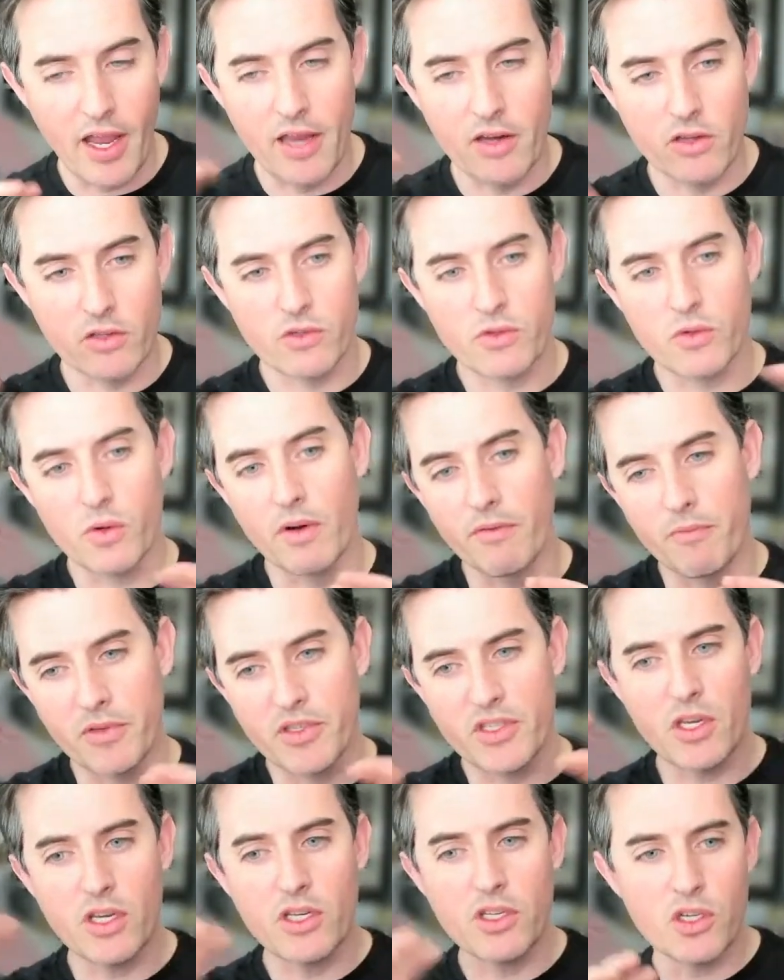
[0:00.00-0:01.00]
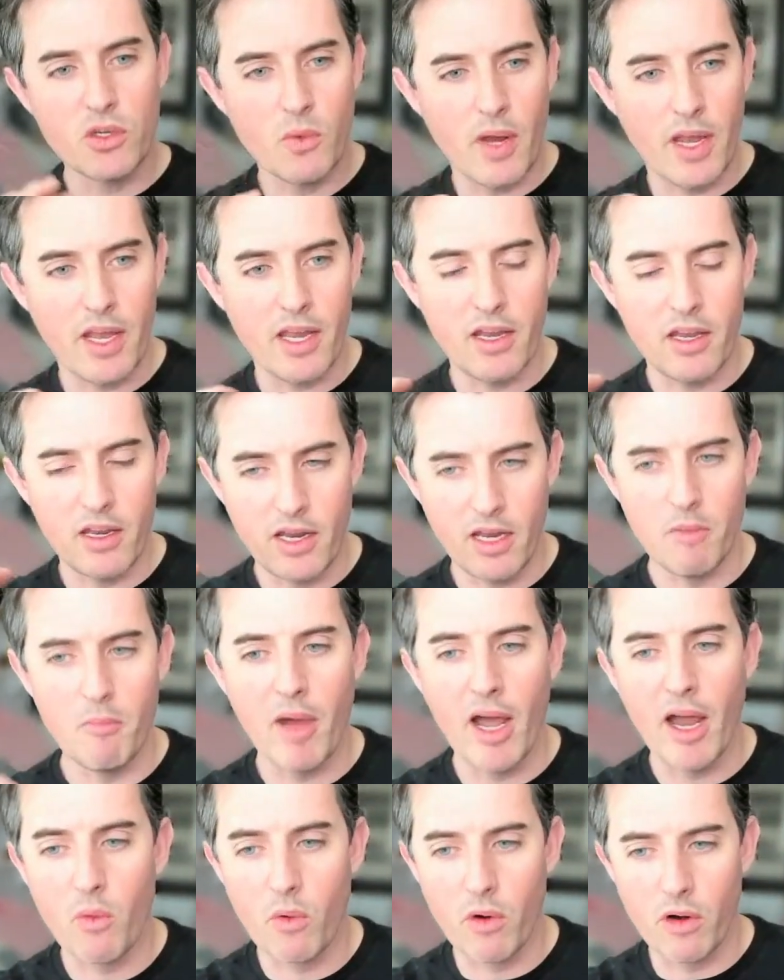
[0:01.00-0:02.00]
and they're sort of situated in
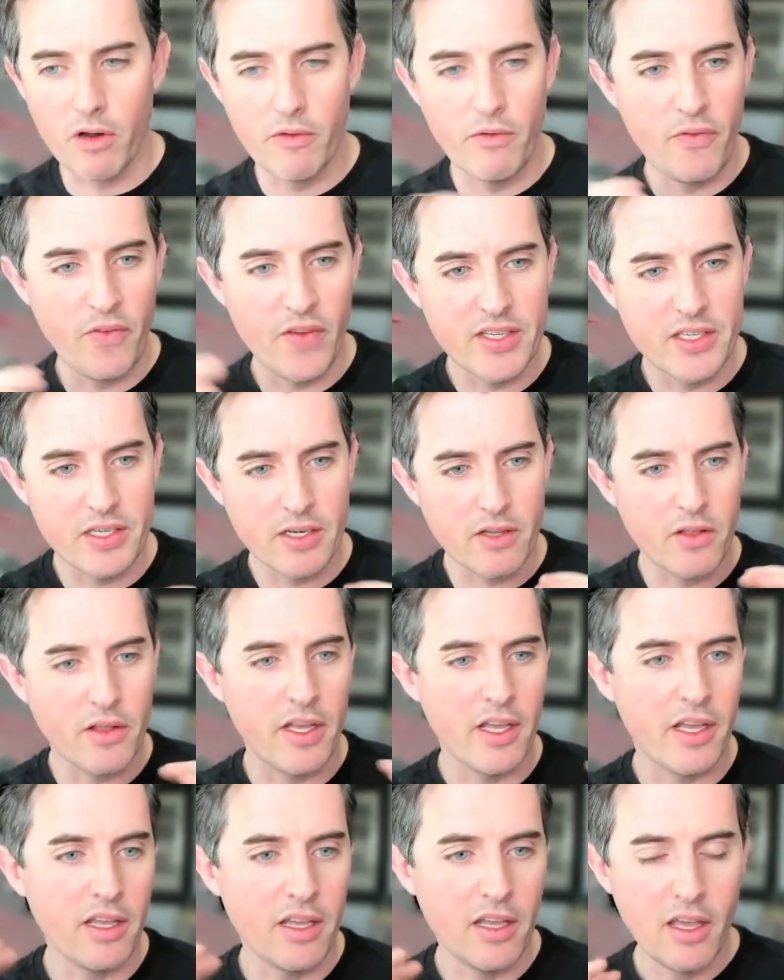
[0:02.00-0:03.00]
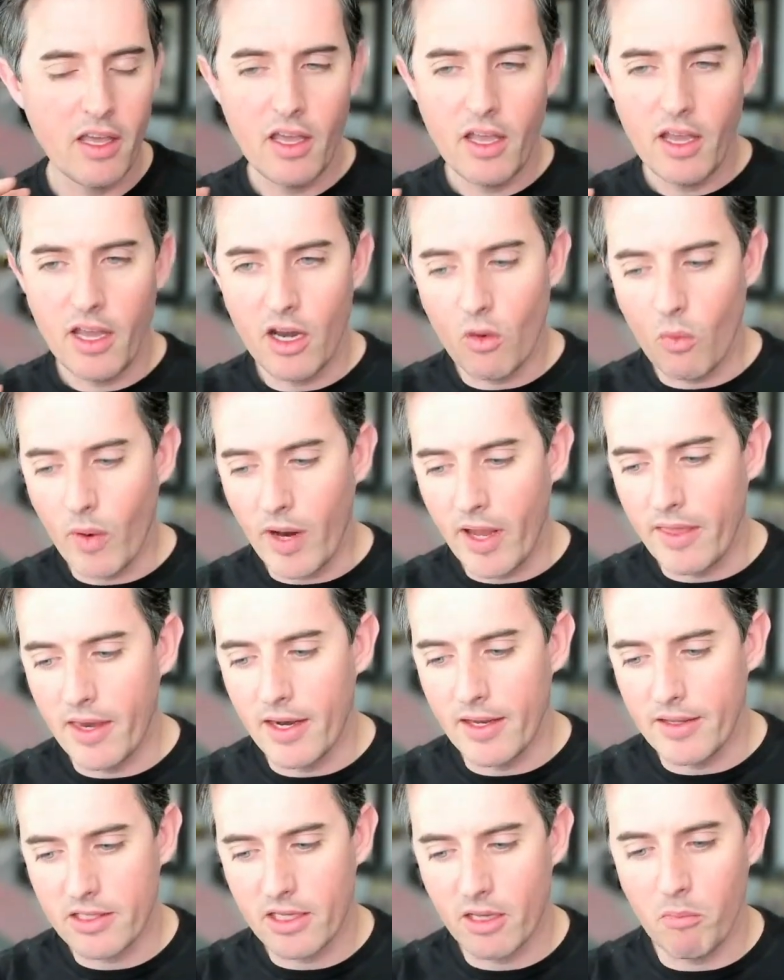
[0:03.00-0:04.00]
my world physically in a way that
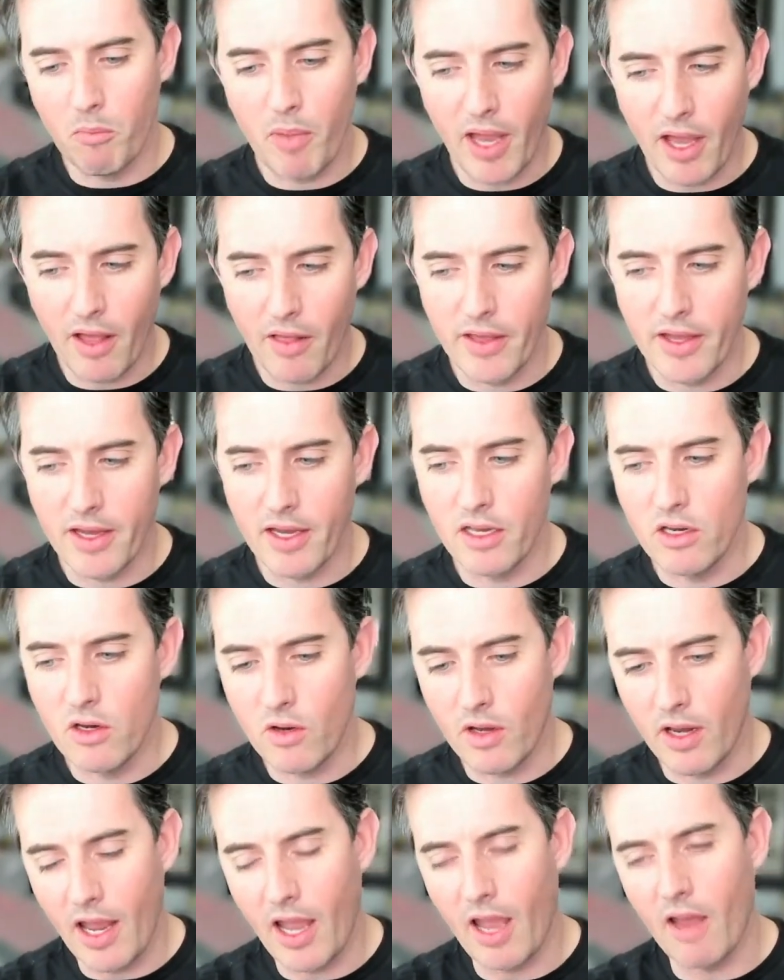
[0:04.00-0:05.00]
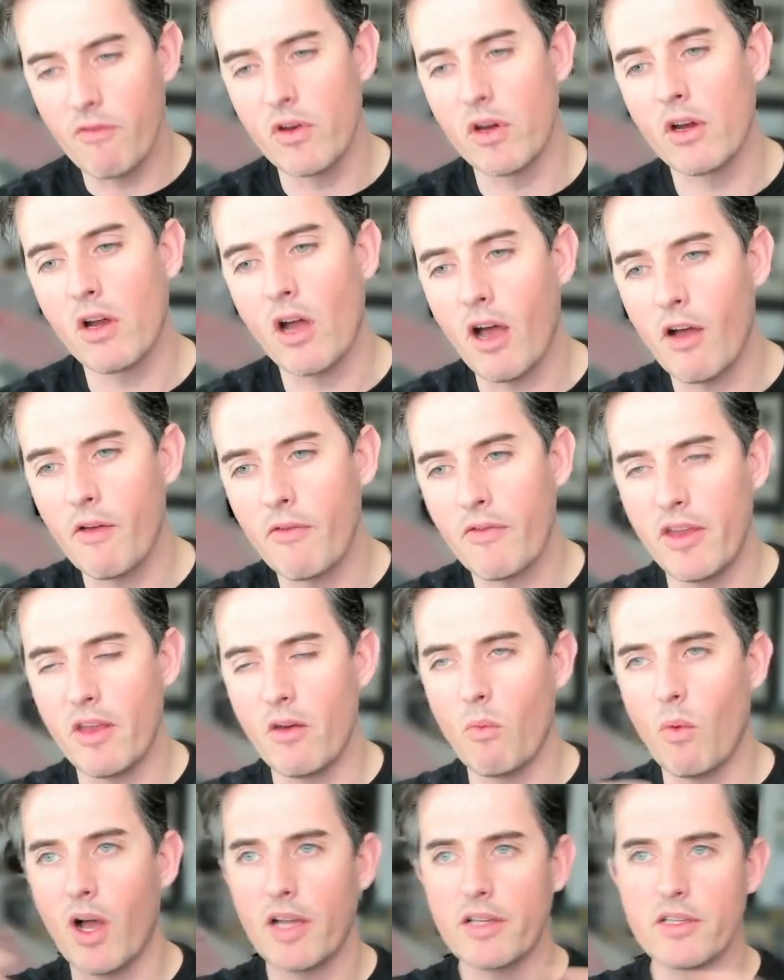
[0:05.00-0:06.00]
it's compelling, and you can have your coffee
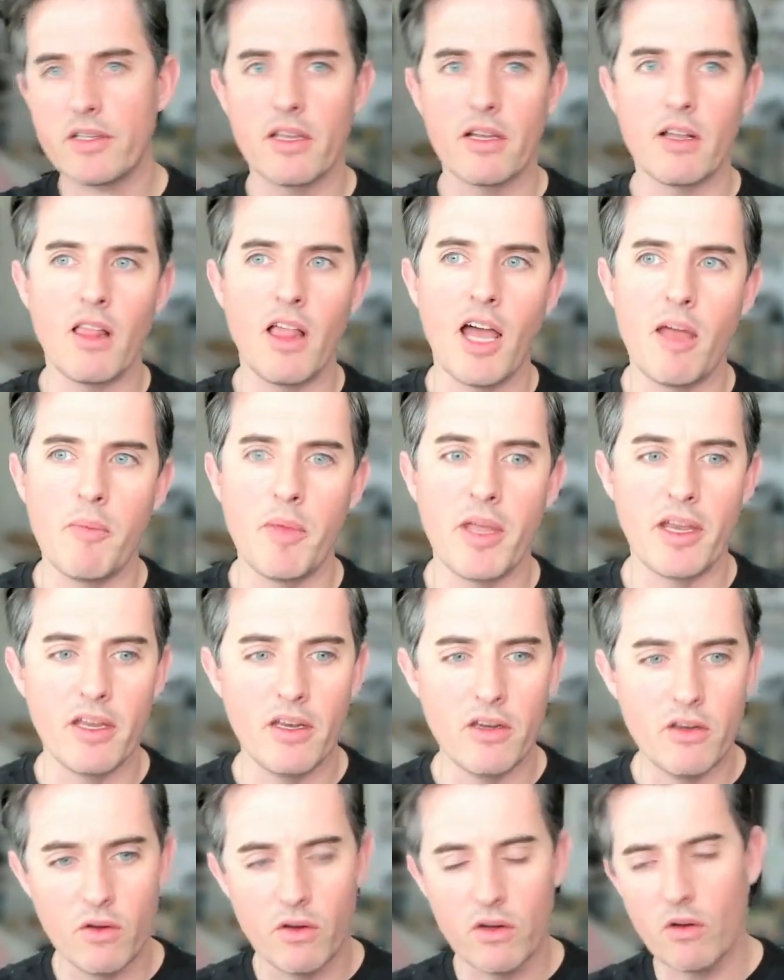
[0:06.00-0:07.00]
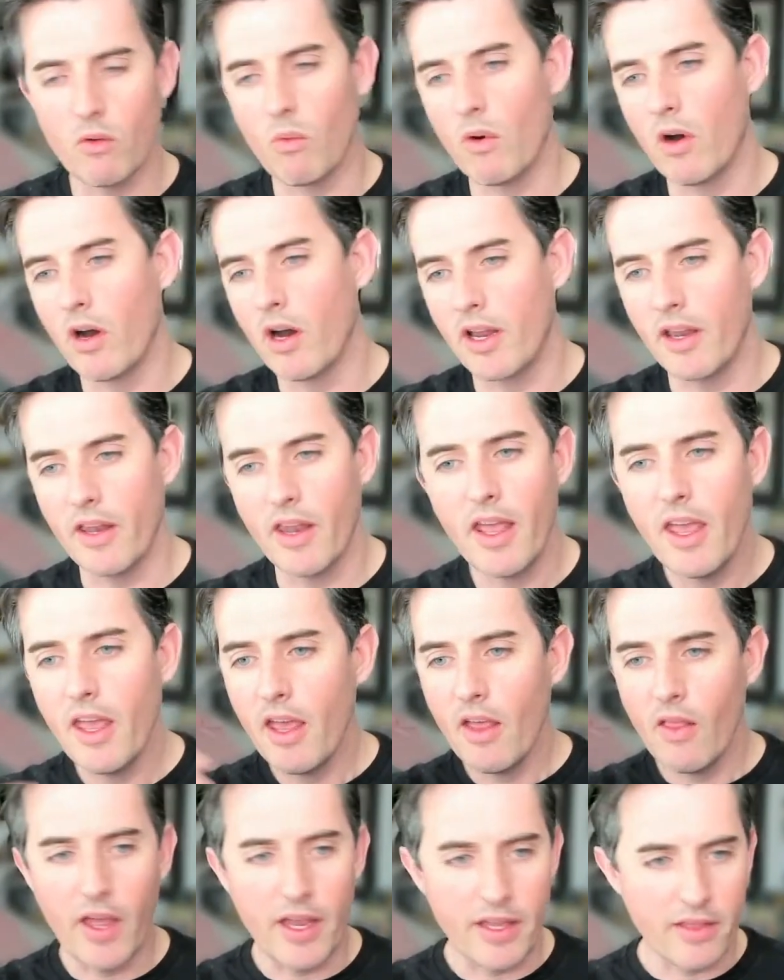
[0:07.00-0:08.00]
and watch the climbing and do your work, and
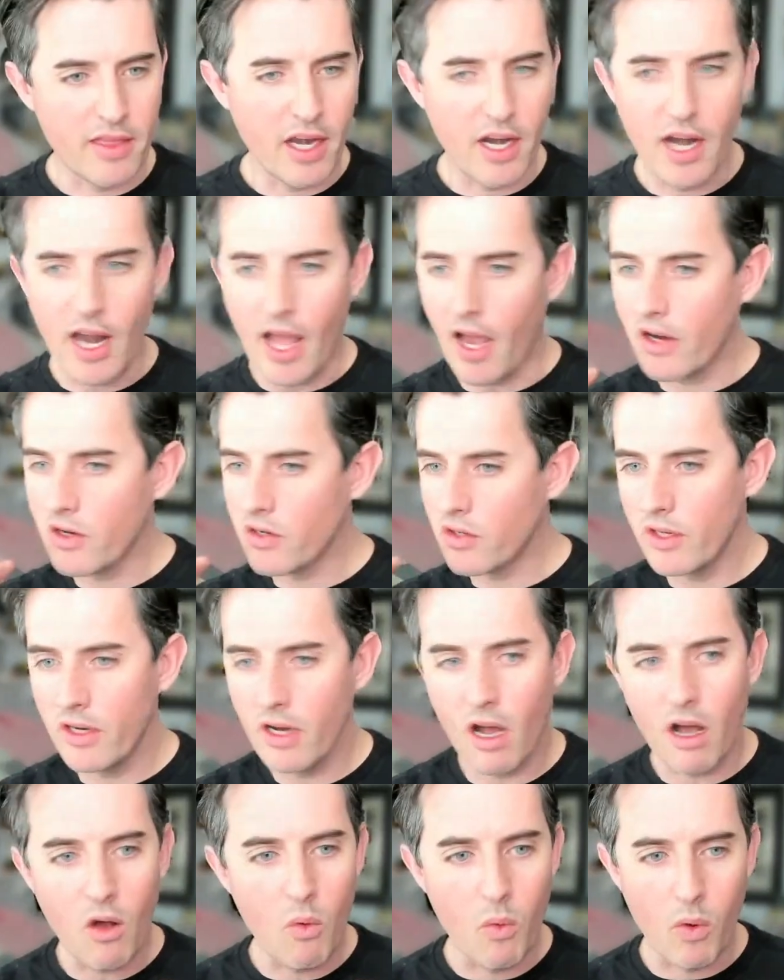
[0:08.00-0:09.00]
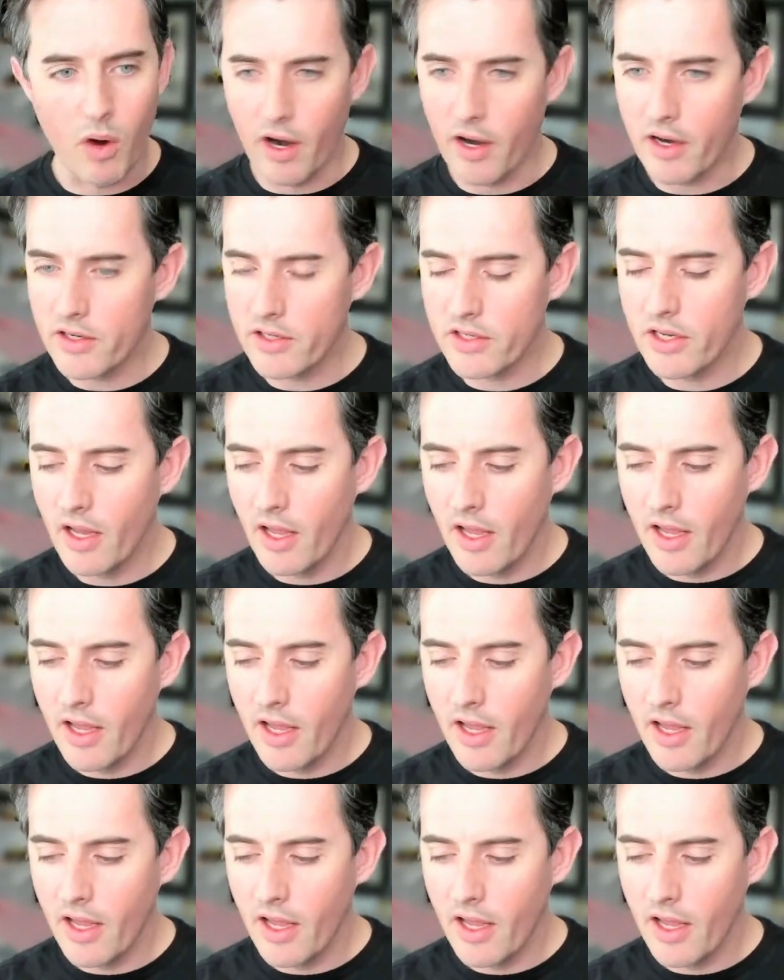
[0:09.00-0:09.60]
like that it actually all works